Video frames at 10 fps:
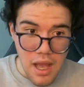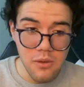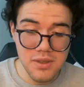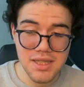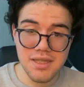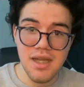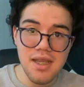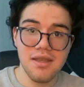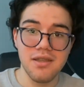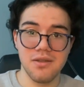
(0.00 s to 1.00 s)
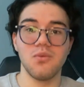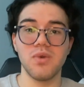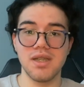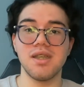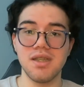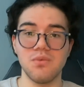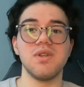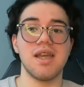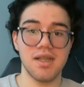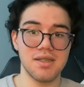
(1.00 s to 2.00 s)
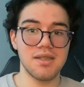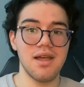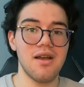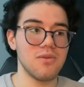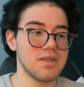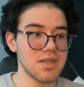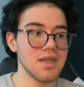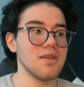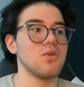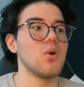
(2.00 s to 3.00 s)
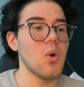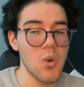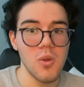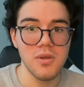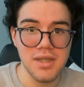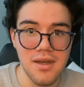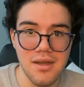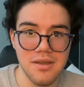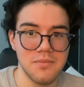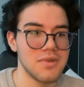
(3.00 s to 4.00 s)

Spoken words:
shaking when he reacted to that. I was shaking the whole time, bro,